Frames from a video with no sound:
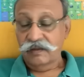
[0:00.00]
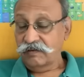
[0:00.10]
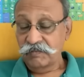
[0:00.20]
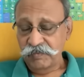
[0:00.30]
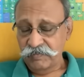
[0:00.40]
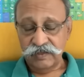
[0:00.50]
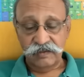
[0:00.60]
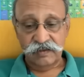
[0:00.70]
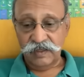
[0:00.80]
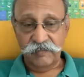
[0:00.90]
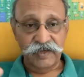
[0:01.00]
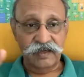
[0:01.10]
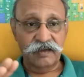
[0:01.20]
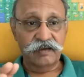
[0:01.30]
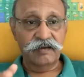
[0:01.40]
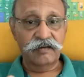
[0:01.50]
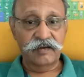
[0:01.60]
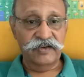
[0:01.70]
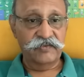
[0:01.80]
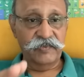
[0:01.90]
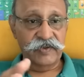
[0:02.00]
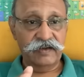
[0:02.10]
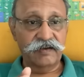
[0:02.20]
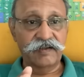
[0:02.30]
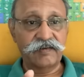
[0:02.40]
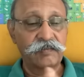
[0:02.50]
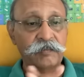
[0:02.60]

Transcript: Remember, I mean, let's be very clear.